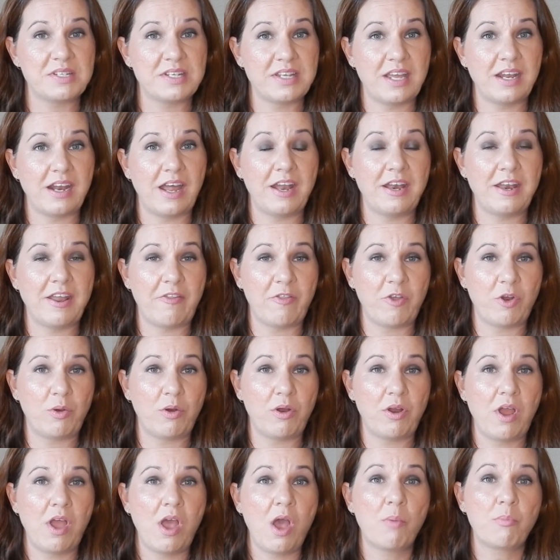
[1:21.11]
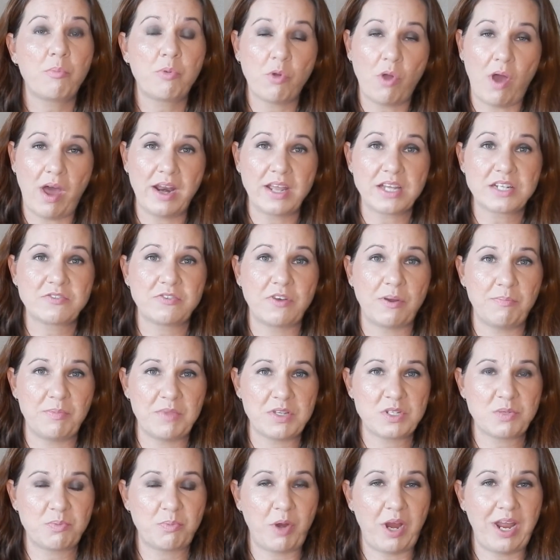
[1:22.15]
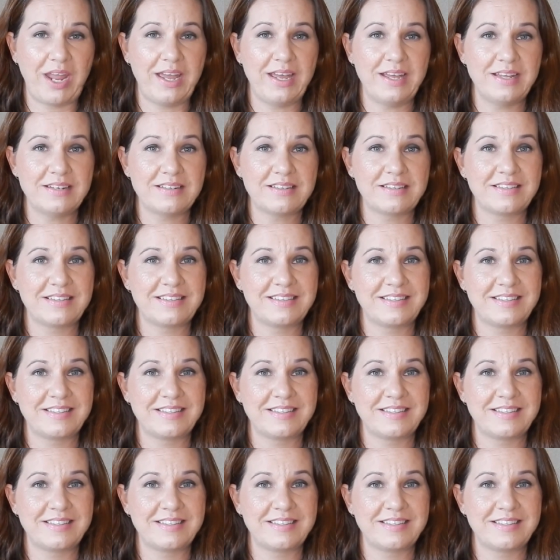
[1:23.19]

to get another product from this brand.